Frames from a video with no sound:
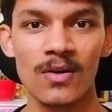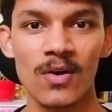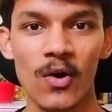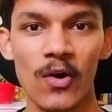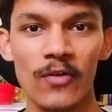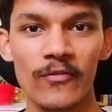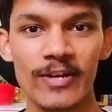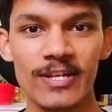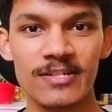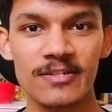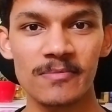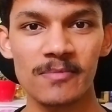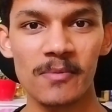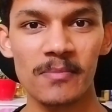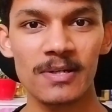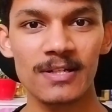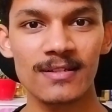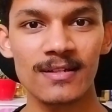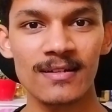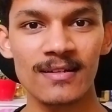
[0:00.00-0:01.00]
Always
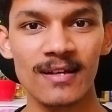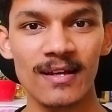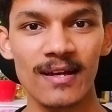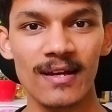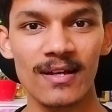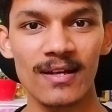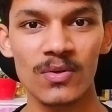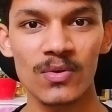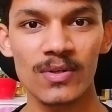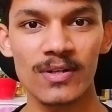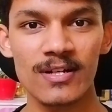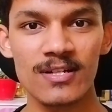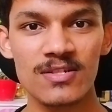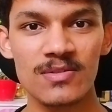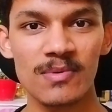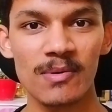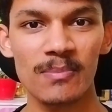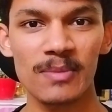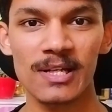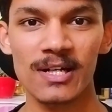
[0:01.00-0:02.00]
remember that a good
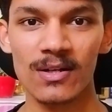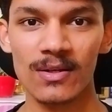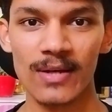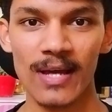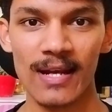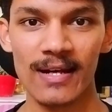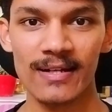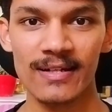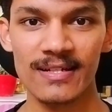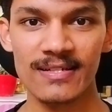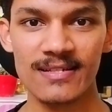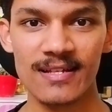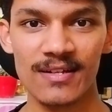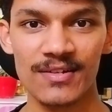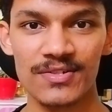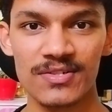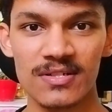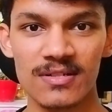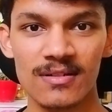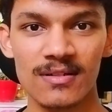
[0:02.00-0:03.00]
resume may not guarantee
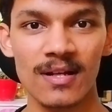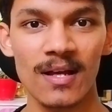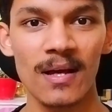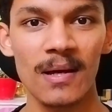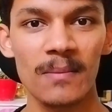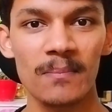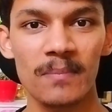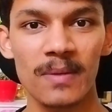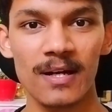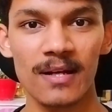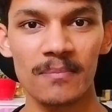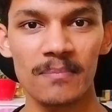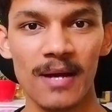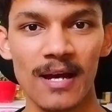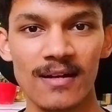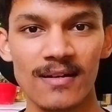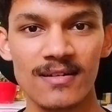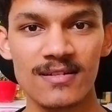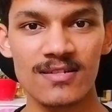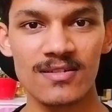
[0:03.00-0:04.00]
selection, but a
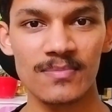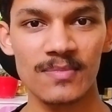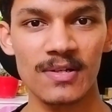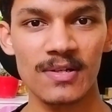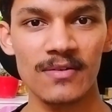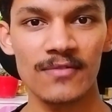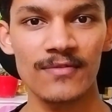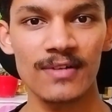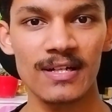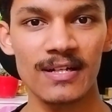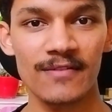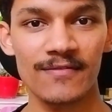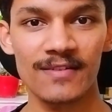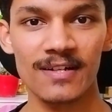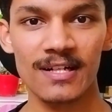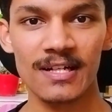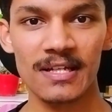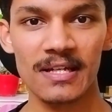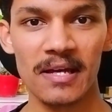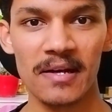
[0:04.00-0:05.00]
bad resume will
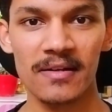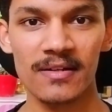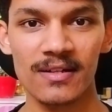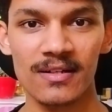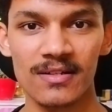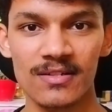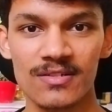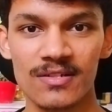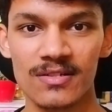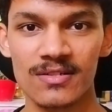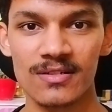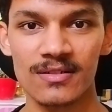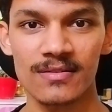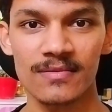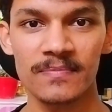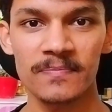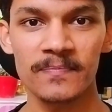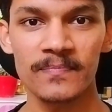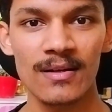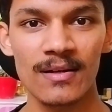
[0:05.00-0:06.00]
definitely guarantee rejection.
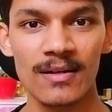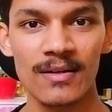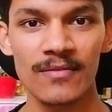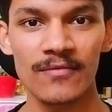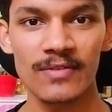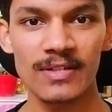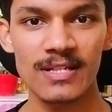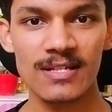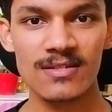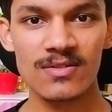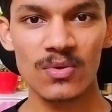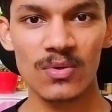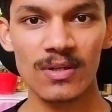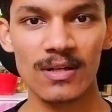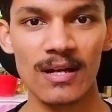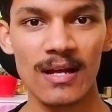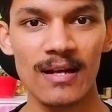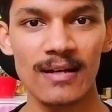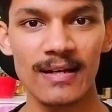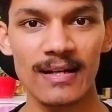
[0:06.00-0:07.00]
With this note,
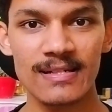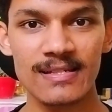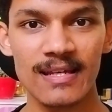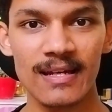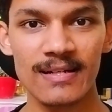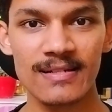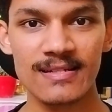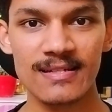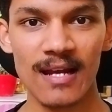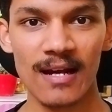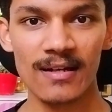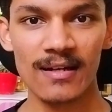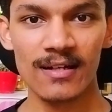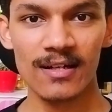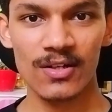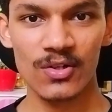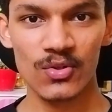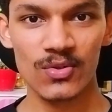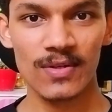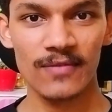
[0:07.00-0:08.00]
let's get started
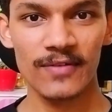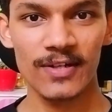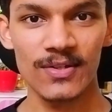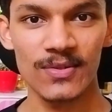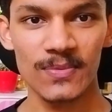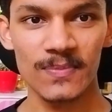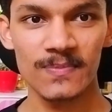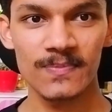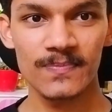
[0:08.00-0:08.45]
into the video.